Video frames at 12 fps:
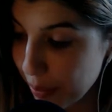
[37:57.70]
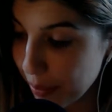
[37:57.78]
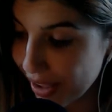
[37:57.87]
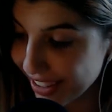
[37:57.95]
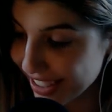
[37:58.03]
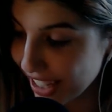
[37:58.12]

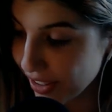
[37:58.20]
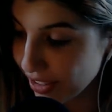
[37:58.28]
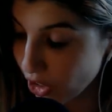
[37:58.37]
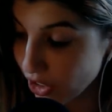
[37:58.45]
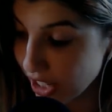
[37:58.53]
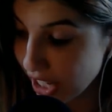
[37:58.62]
us
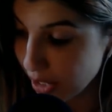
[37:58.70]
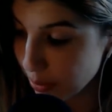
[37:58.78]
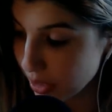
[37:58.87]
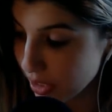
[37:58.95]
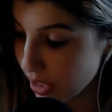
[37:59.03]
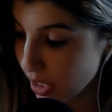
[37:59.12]
giving our
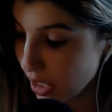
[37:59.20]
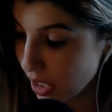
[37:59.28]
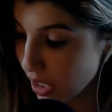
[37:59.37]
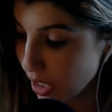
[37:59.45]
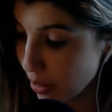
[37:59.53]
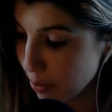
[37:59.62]
names.
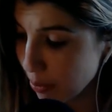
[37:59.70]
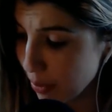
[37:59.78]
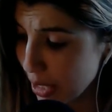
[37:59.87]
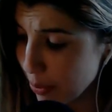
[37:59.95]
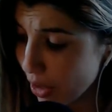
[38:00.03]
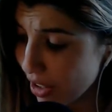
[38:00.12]

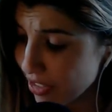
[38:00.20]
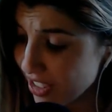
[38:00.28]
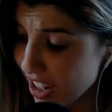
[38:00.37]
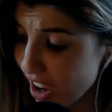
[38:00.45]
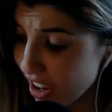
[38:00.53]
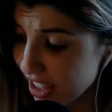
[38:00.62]
People have
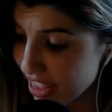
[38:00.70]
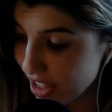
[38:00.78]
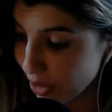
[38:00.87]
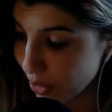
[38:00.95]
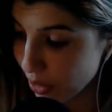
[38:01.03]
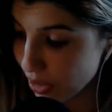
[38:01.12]
died,
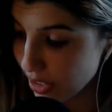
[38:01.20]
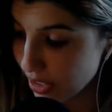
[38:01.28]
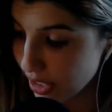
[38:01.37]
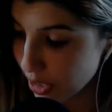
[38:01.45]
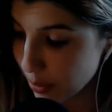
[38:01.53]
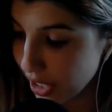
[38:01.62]
though,
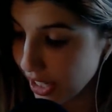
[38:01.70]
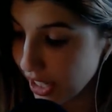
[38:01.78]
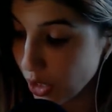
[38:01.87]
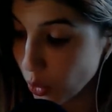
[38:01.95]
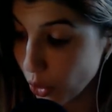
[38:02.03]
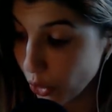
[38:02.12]
said Hermione
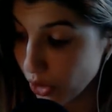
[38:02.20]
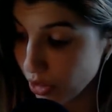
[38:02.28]
in a worried